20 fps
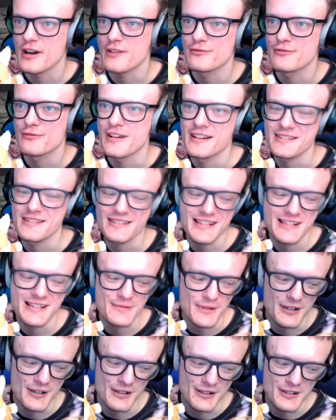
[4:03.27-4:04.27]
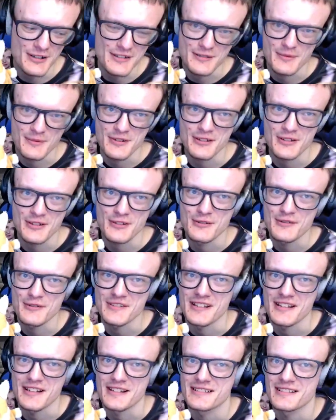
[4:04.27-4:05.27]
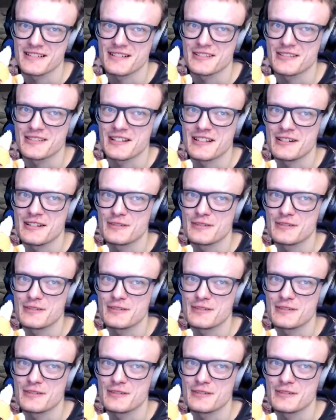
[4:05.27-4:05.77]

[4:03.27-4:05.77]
relics. Guess what? I lost them because of Cortex. Because he killed